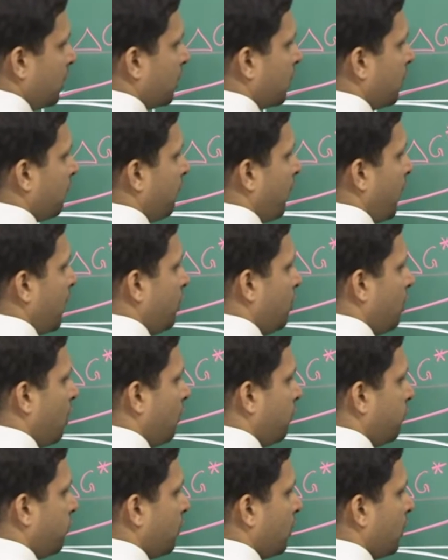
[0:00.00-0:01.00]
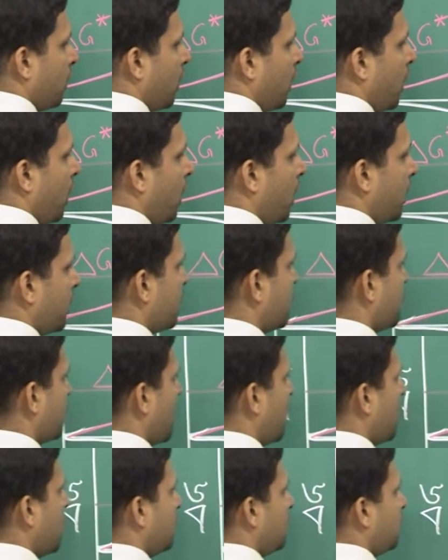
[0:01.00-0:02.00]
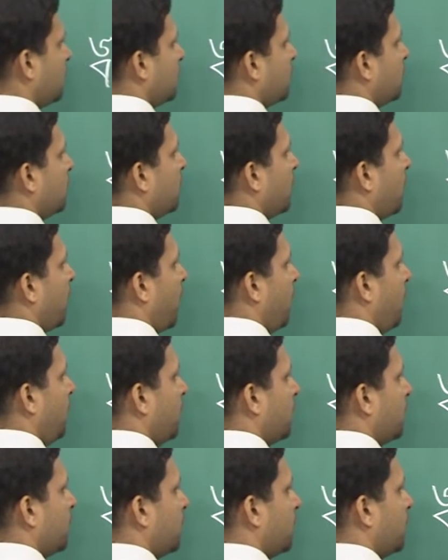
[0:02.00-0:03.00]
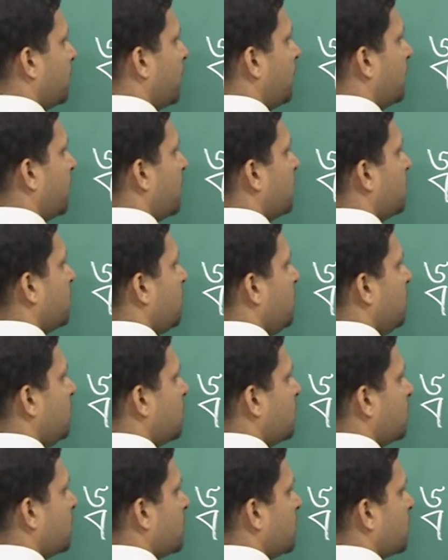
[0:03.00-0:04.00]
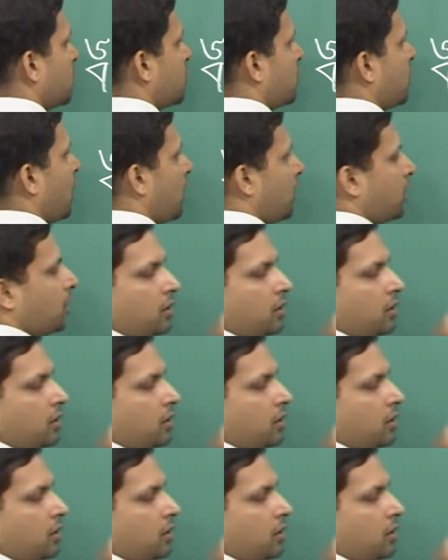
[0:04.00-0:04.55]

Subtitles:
the value of r star and delta G star.